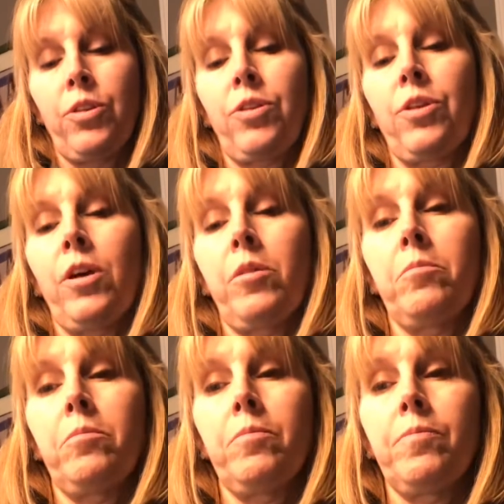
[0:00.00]
thumb,
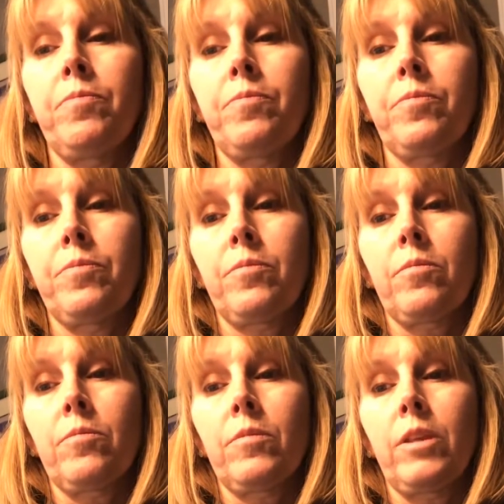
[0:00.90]

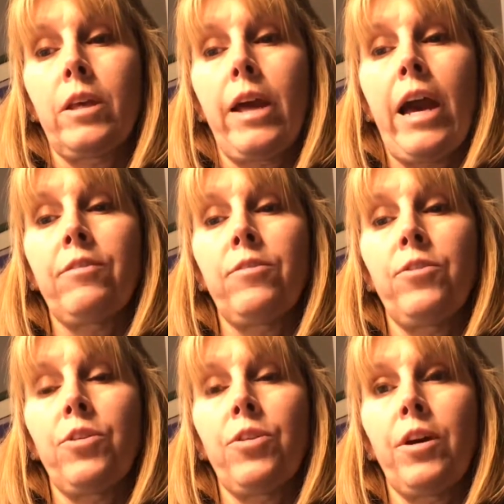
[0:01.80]
like half of
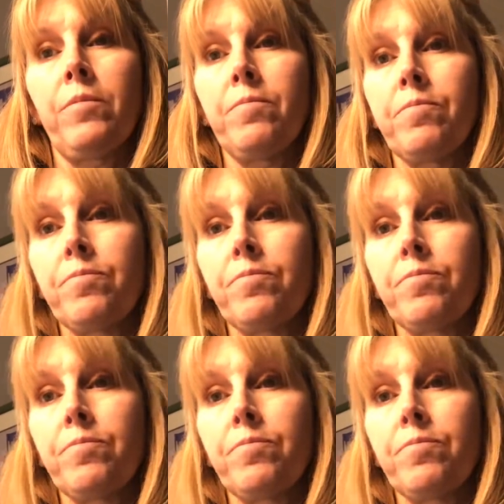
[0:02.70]
your thumb.